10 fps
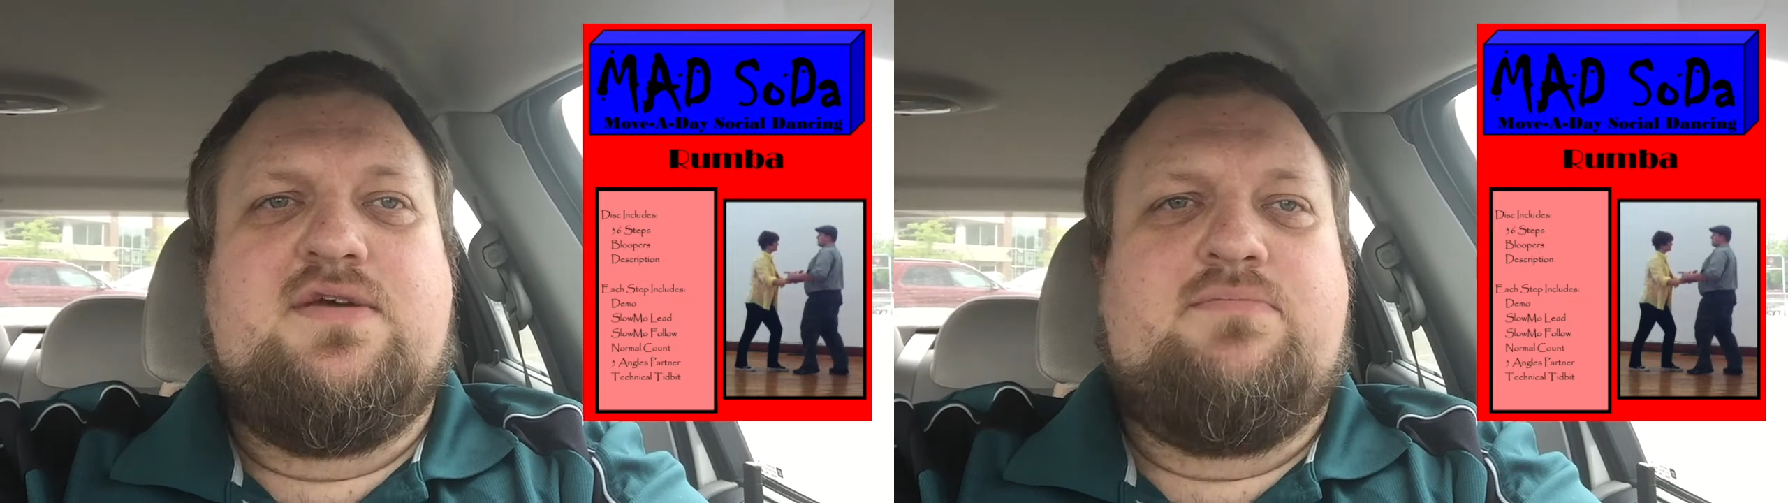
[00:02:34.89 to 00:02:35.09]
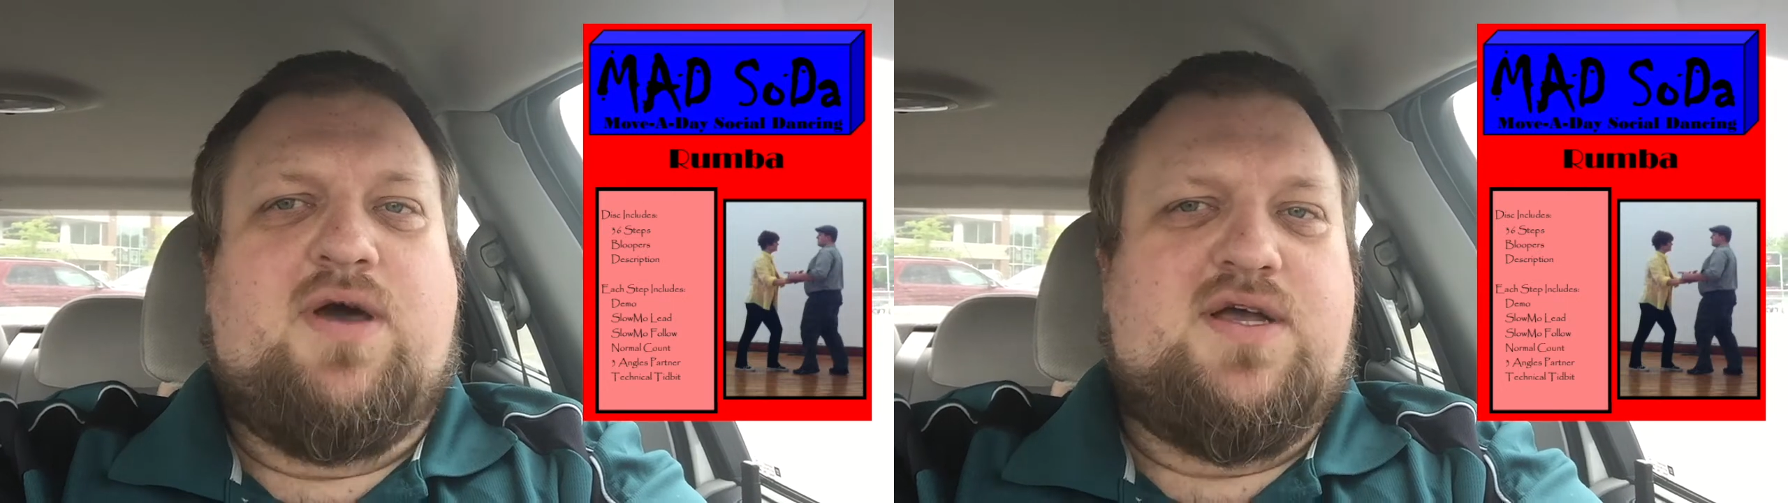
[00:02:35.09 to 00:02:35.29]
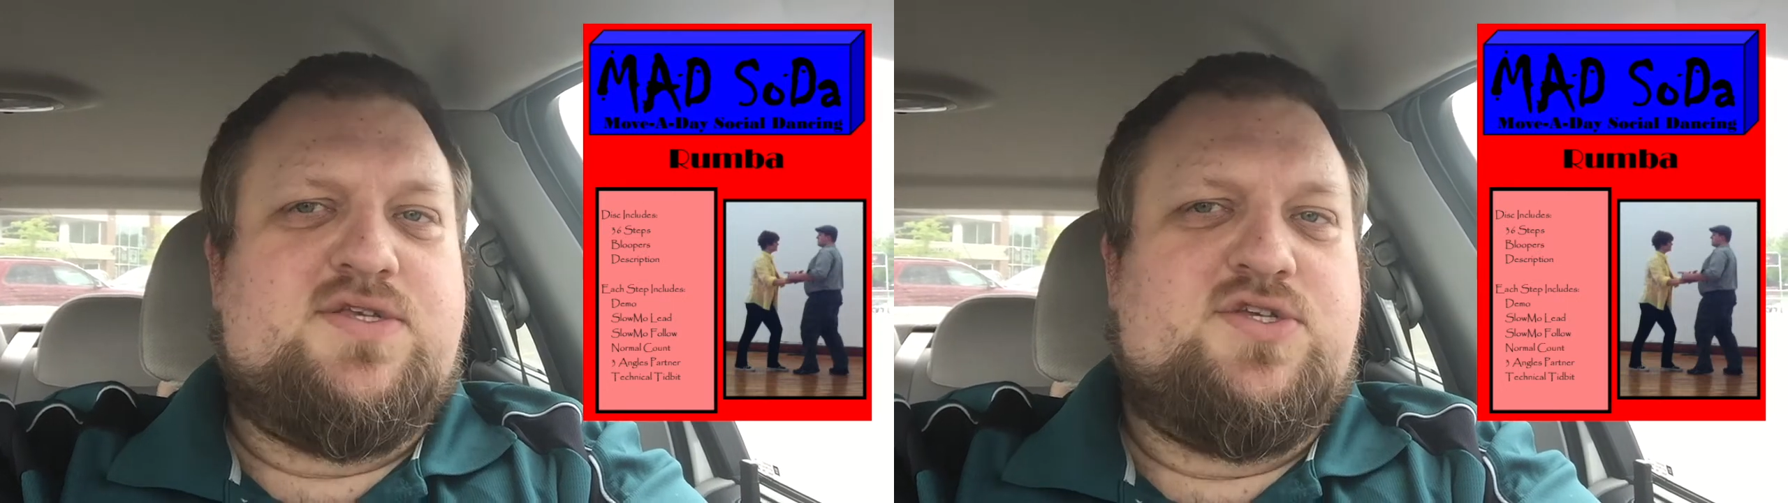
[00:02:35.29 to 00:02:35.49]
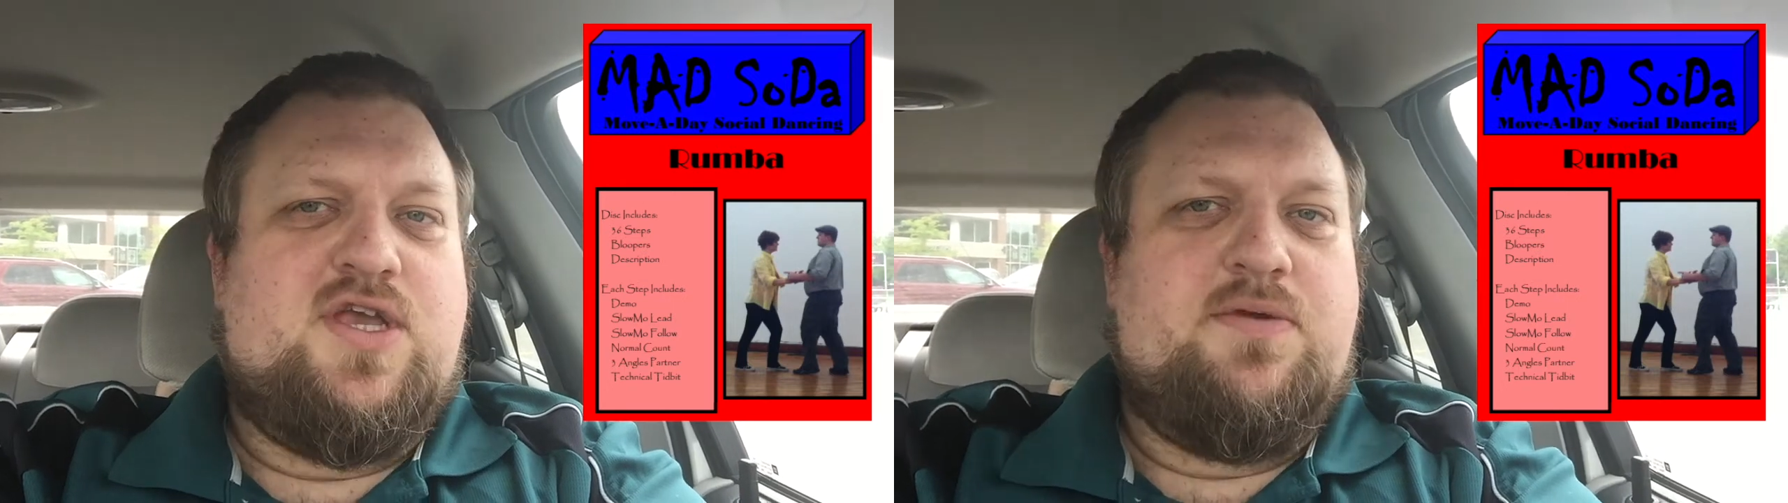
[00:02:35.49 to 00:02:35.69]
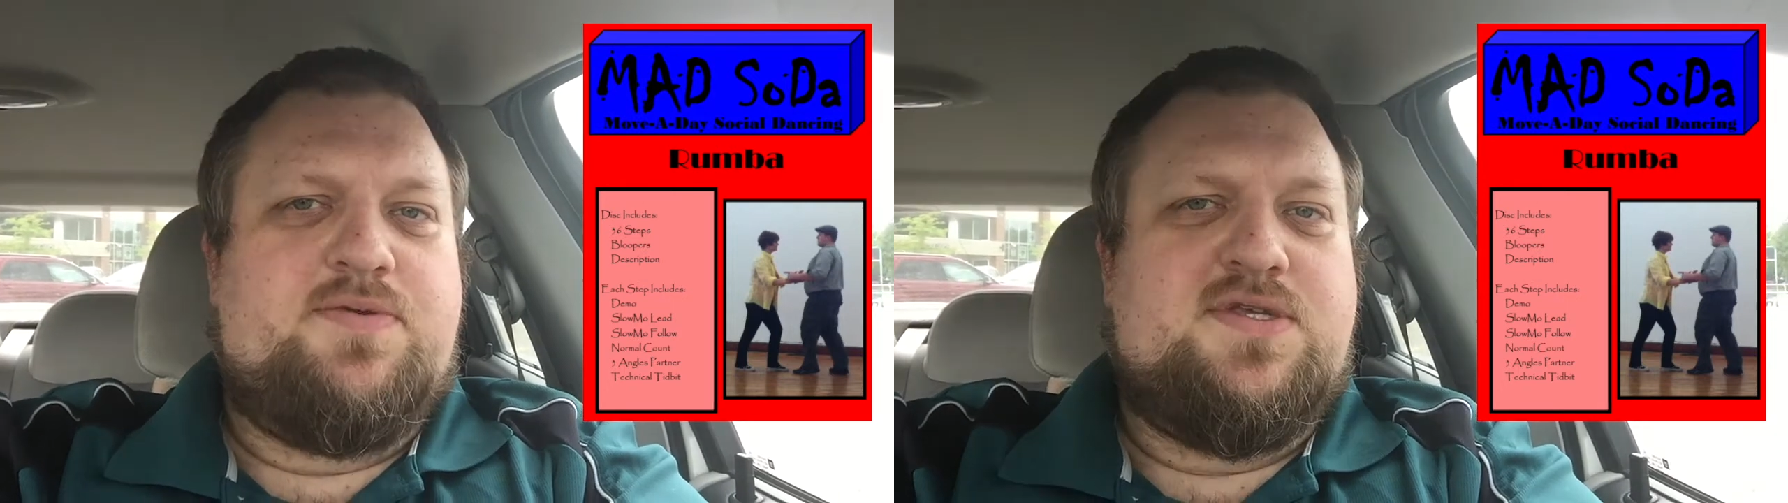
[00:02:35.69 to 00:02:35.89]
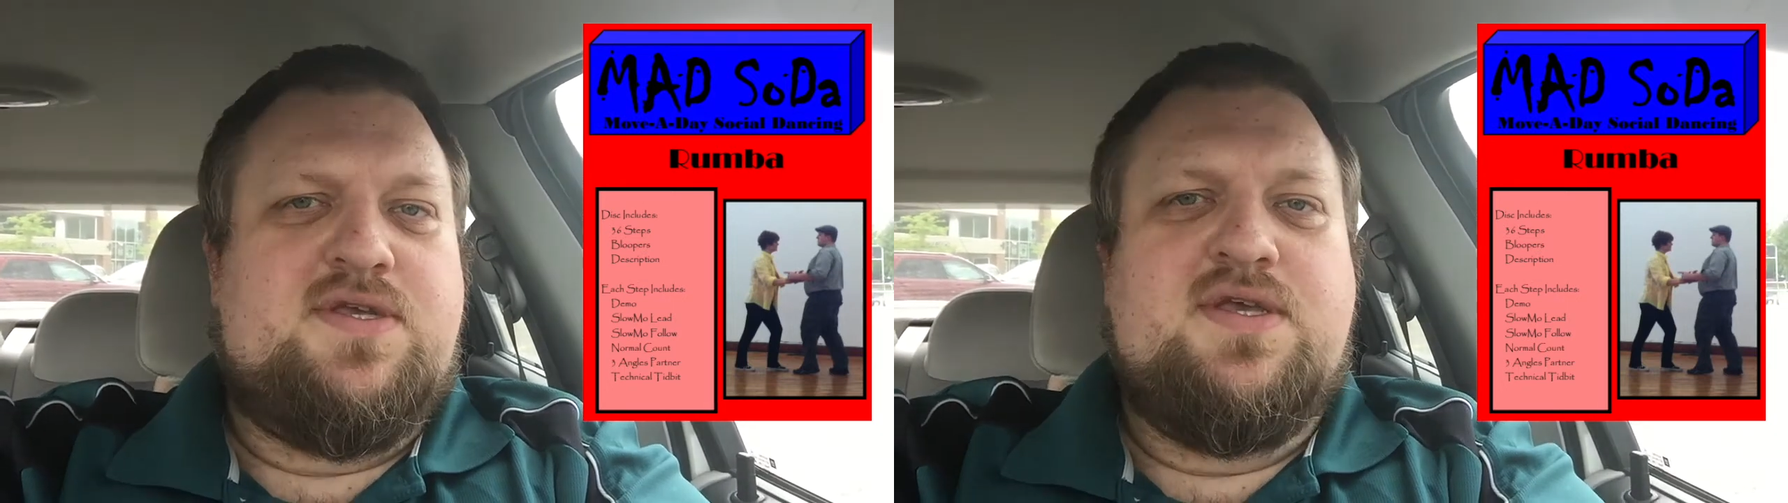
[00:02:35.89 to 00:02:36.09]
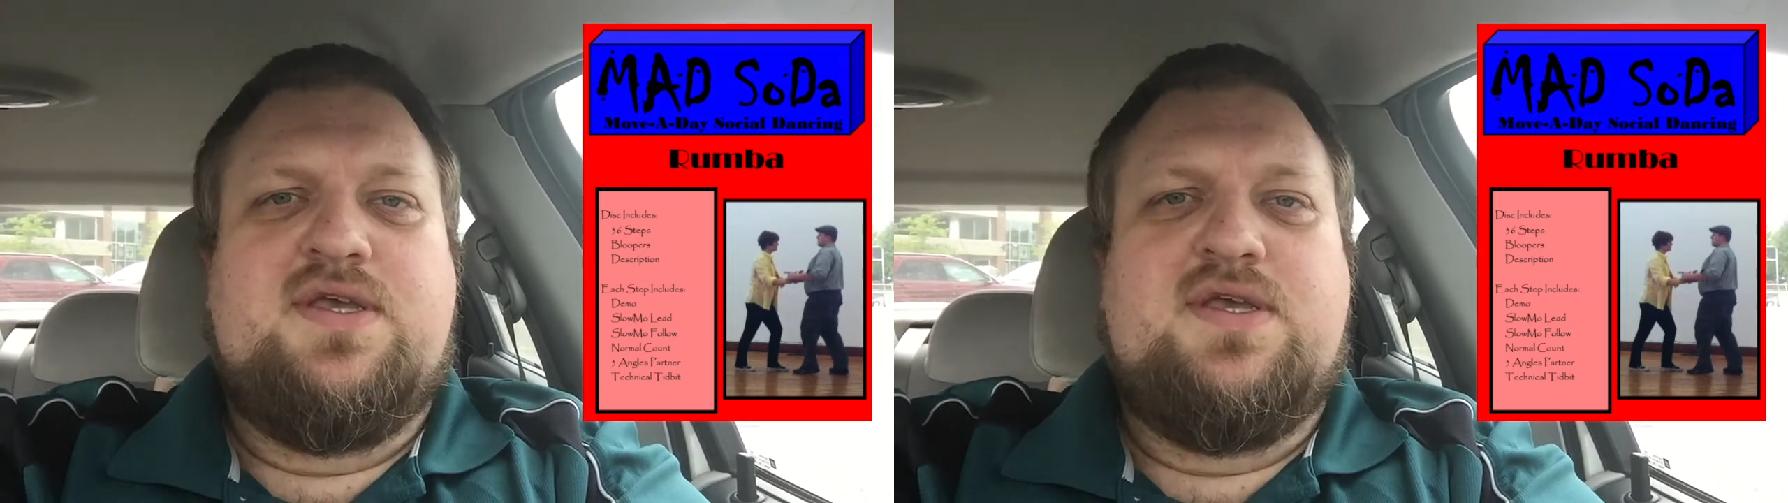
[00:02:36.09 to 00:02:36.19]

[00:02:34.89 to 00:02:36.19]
box shapes